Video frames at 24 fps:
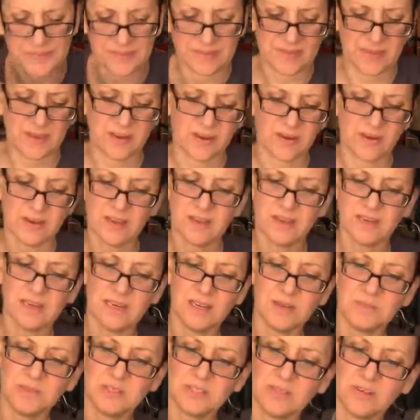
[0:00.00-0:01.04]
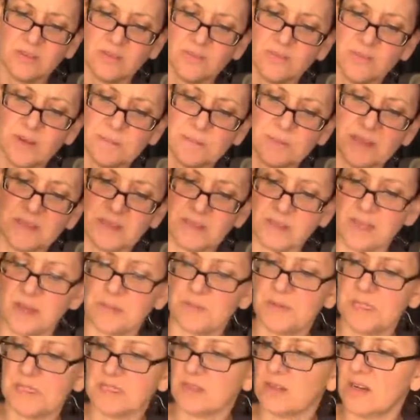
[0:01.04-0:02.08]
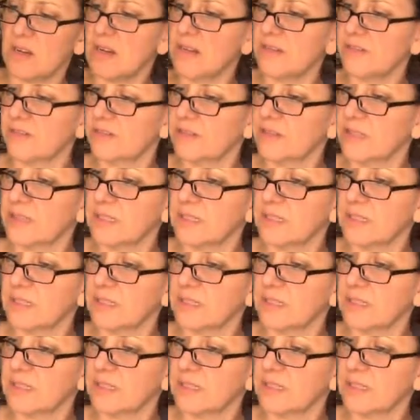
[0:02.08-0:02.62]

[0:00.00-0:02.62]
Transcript: There. Now I'm just going to rip this top piece off.